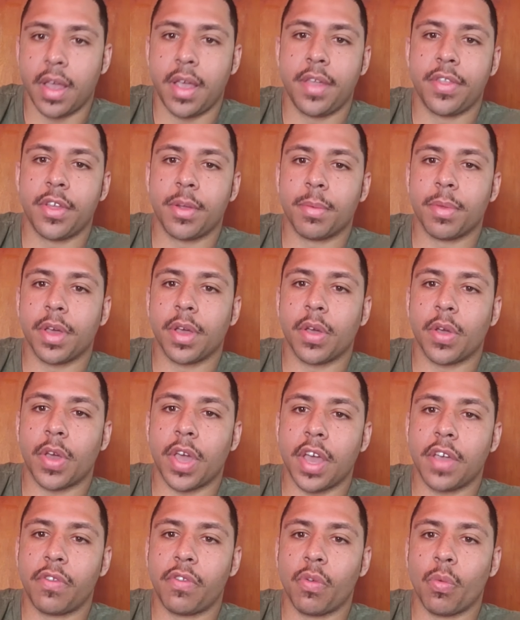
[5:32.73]
and they're like,
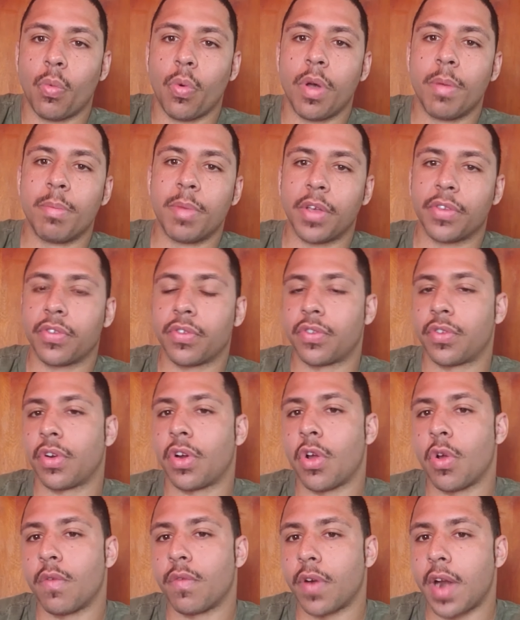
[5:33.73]
okay, so what muscles are
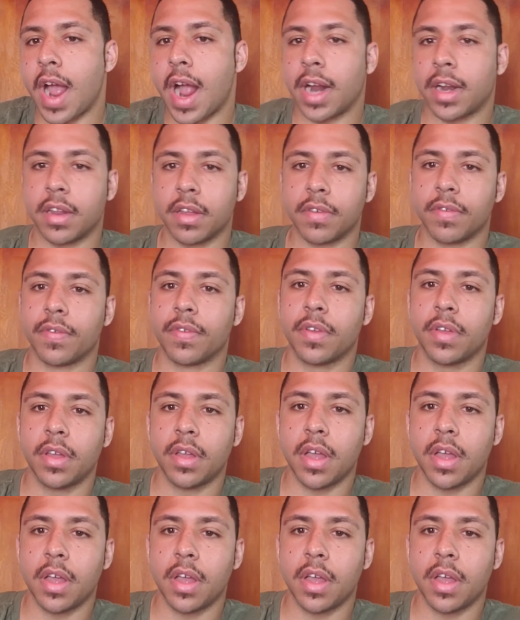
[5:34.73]
overactive?